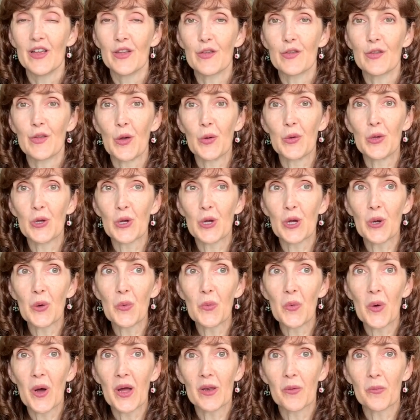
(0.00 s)
So you're going
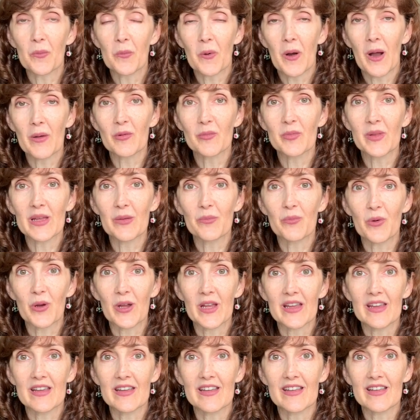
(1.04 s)
to want to probably
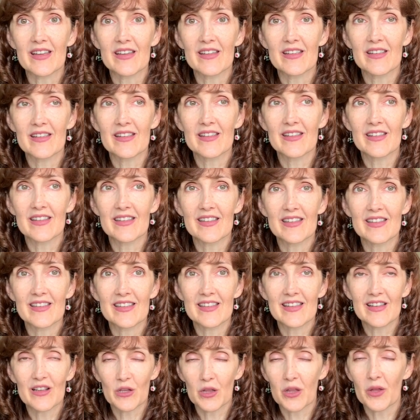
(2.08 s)
bring
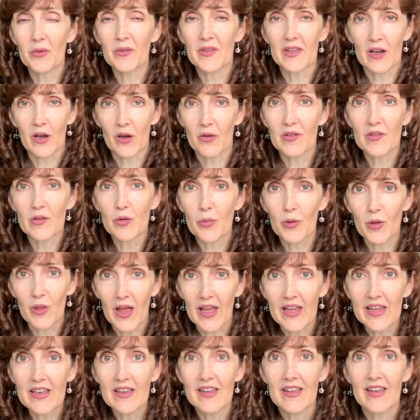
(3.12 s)
clothes that are super
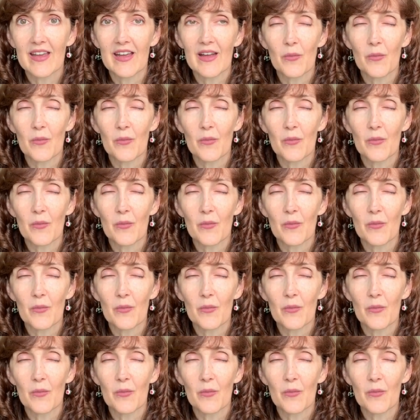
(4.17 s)
light.